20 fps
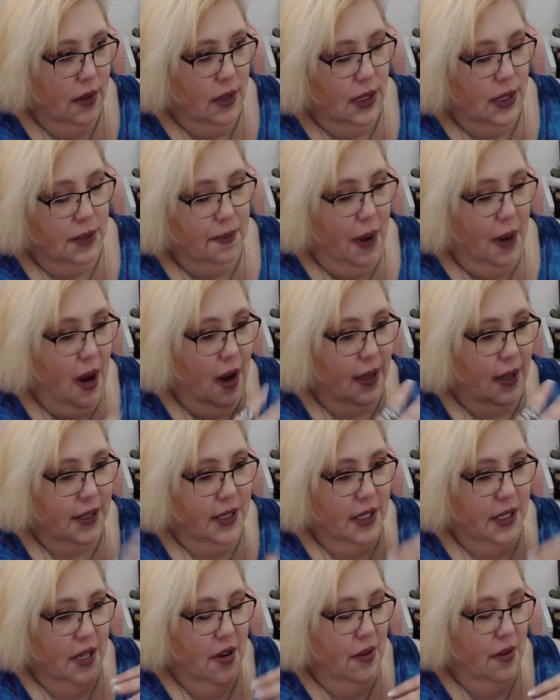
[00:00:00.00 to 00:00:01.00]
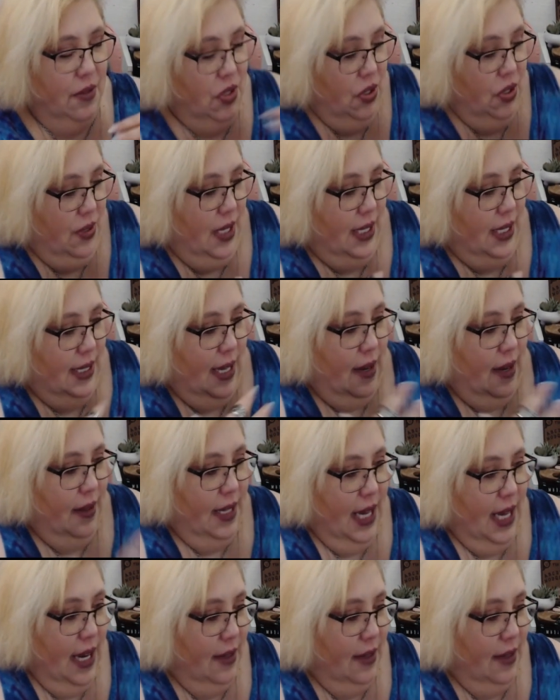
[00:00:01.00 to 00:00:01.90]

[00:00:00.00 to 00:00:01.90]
the box, you know, do things out in the out,